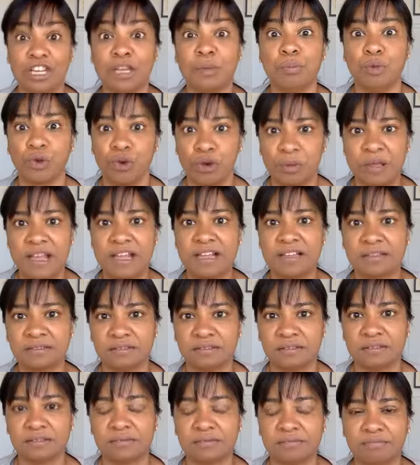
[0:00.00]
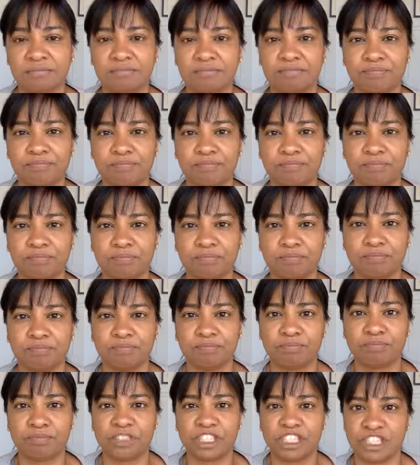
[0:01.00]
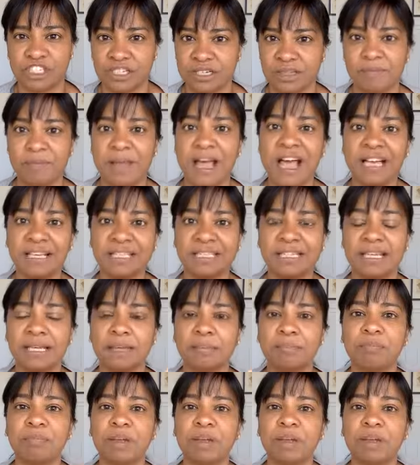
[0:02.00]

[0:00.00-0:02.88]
more about digital marketing,